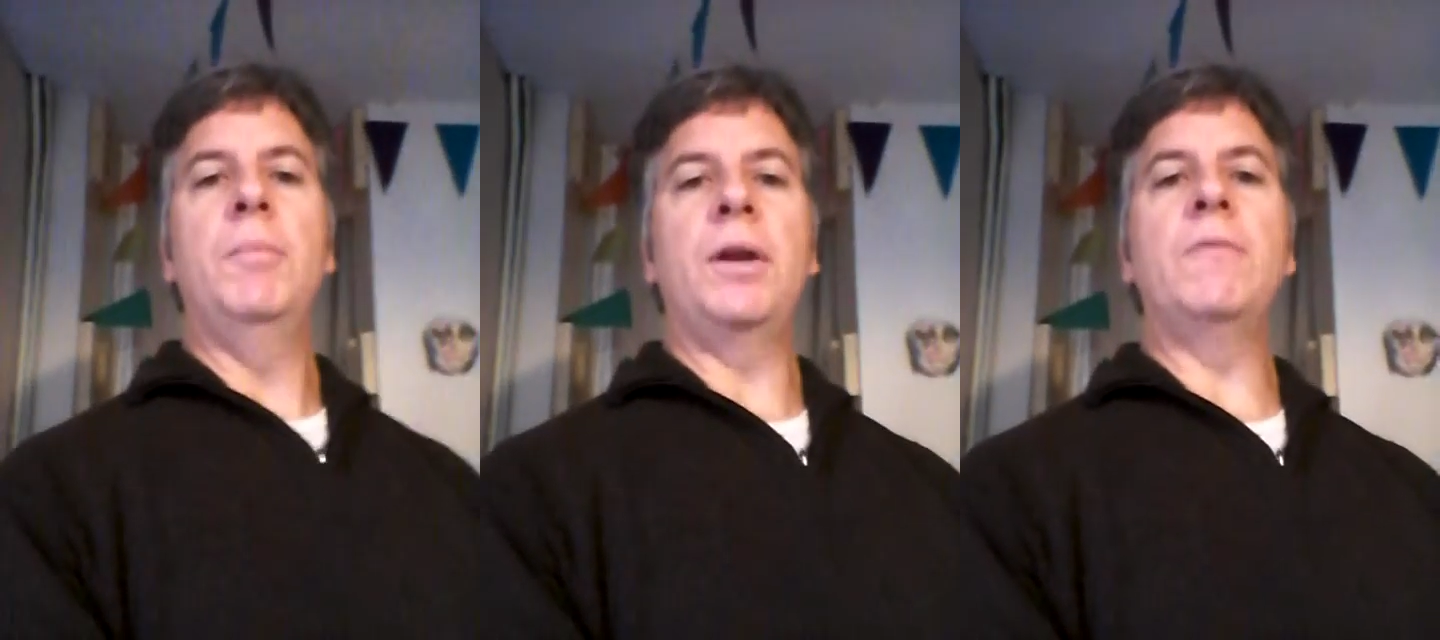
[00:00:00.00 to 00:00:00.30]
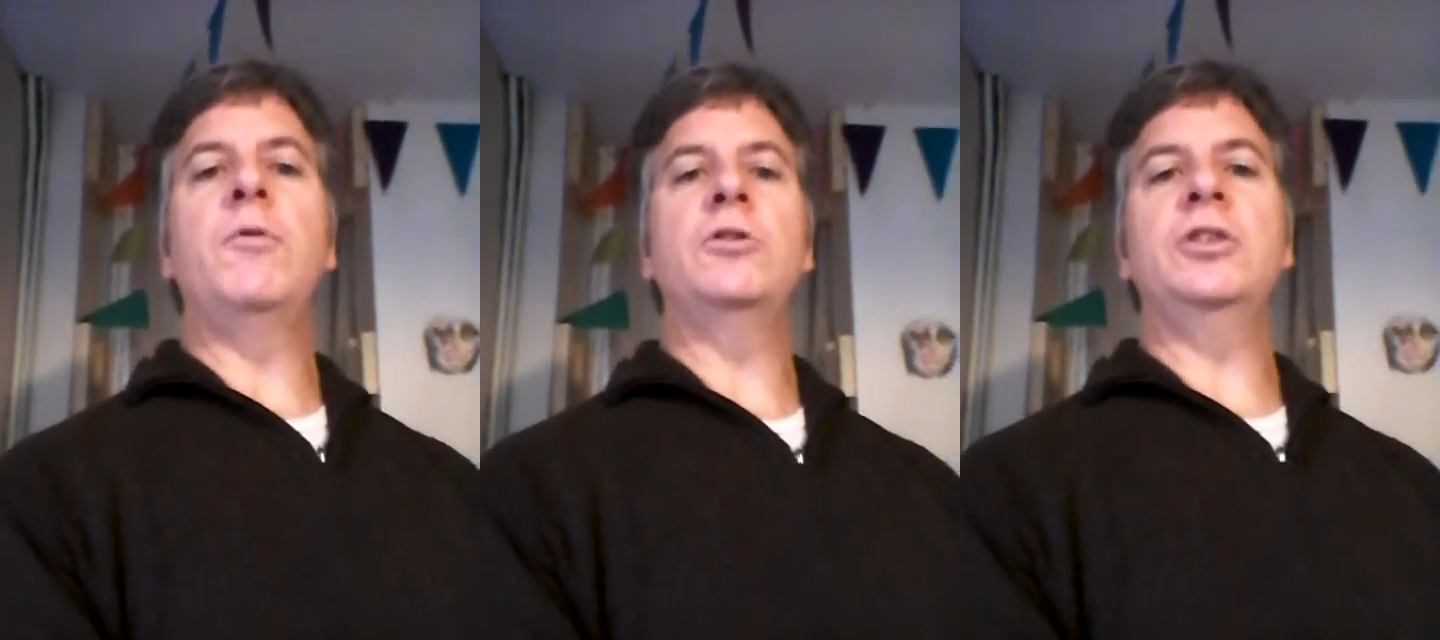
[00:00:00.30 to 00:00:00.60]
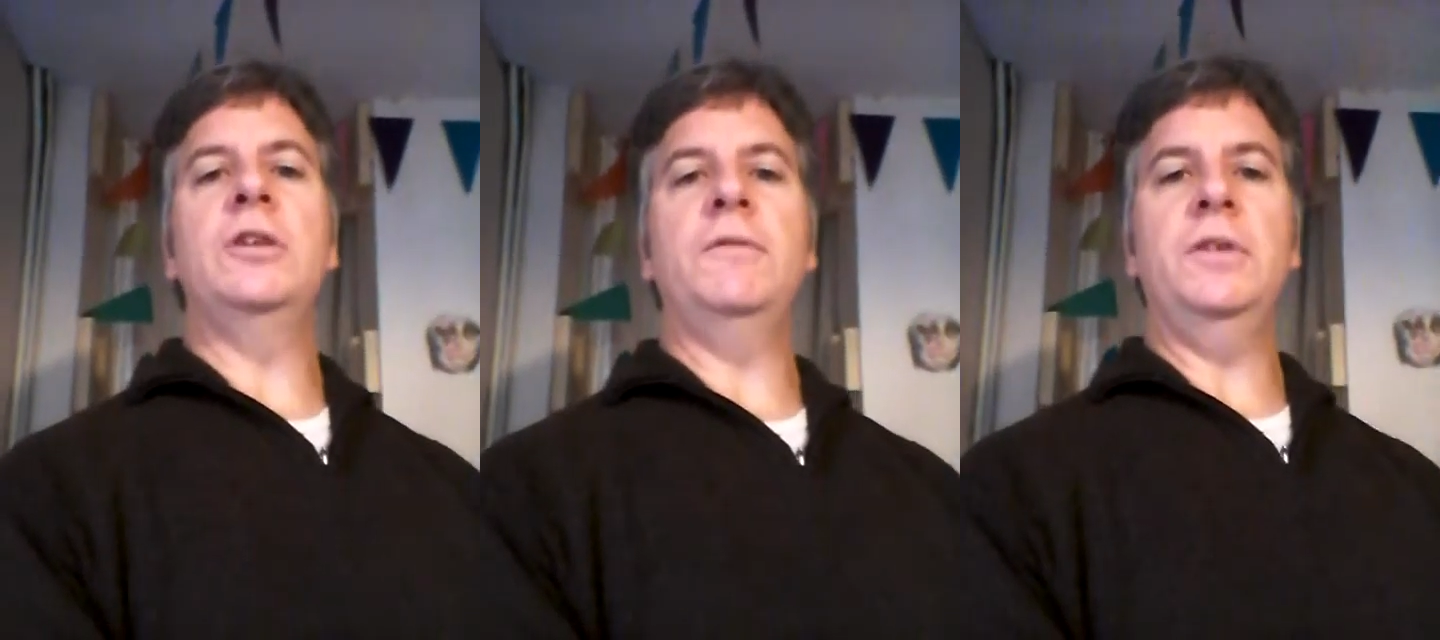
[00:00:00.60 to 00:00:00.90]
But
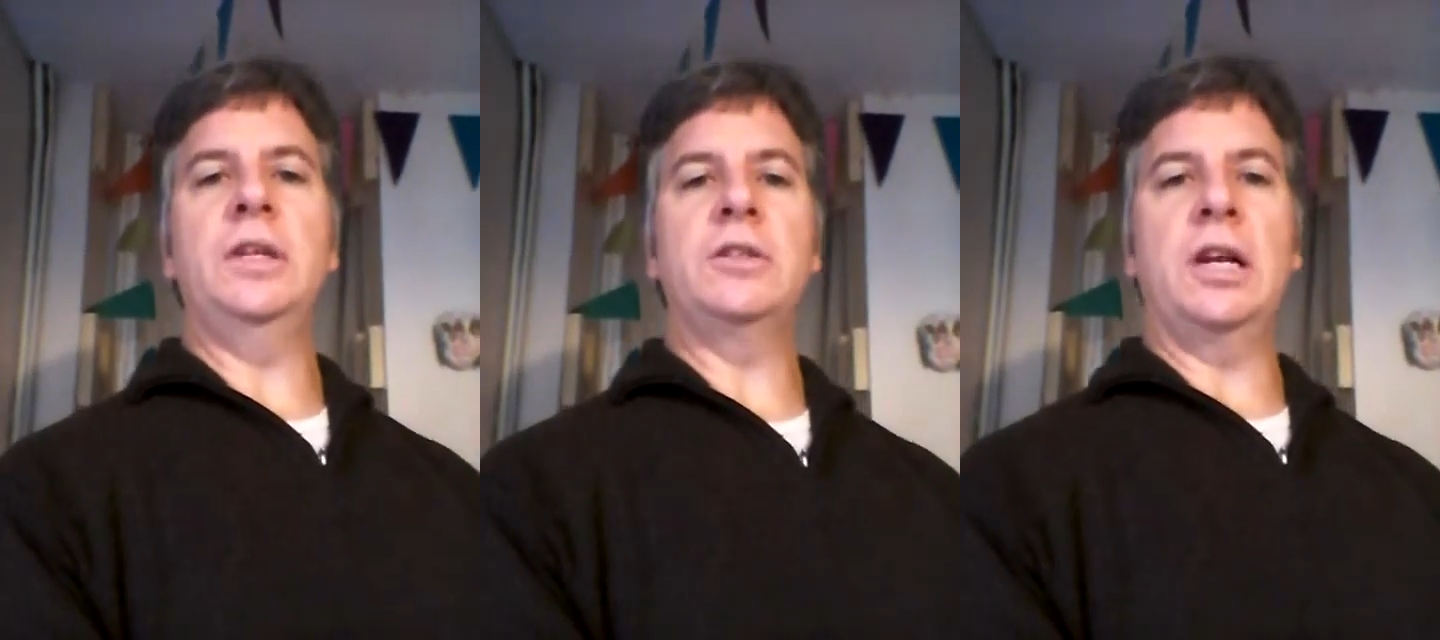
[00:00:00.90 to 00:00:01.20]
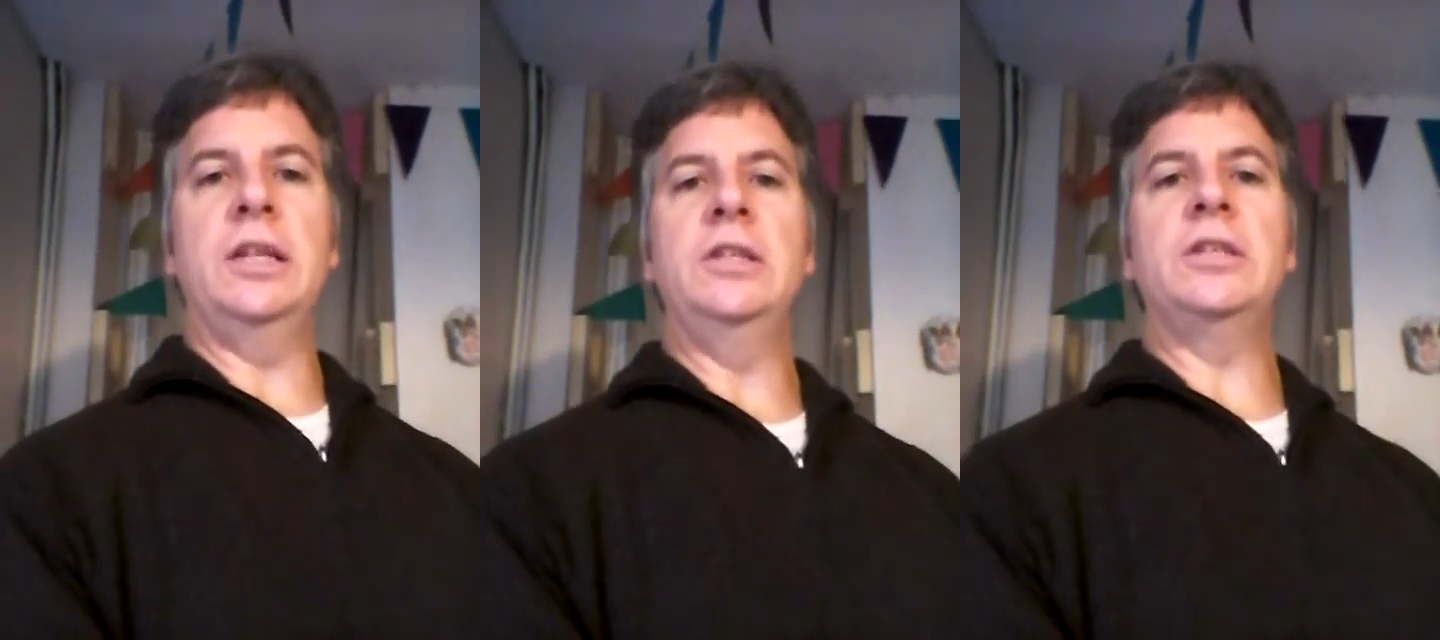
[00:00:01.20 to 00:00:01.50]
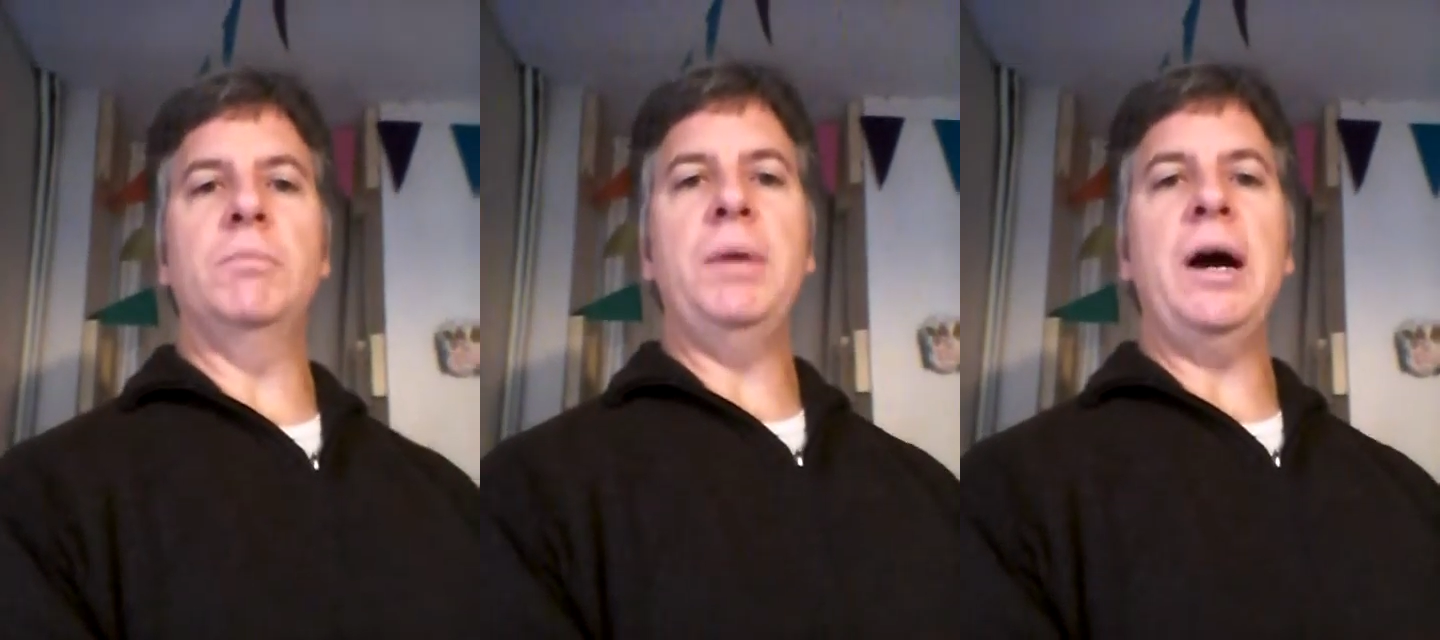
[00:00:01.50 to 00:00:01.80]
unfortunately, they're feeling slightly
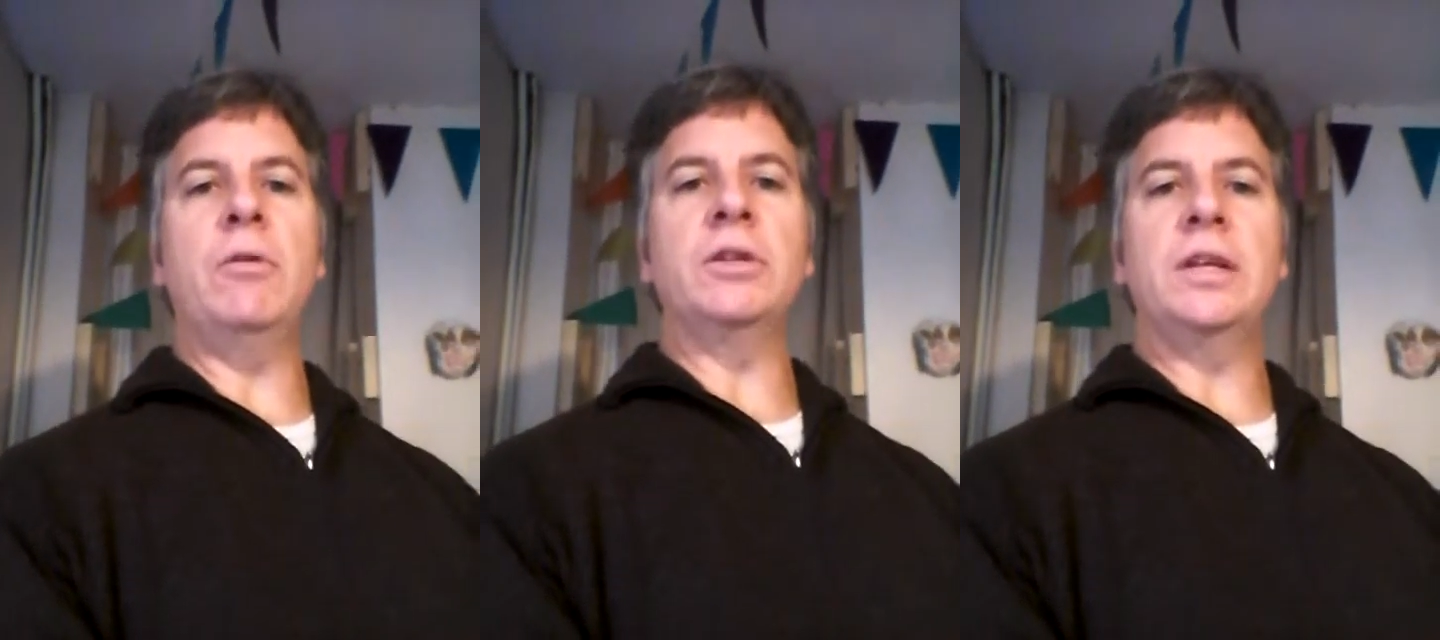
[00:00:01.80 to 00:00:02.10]
disempowered.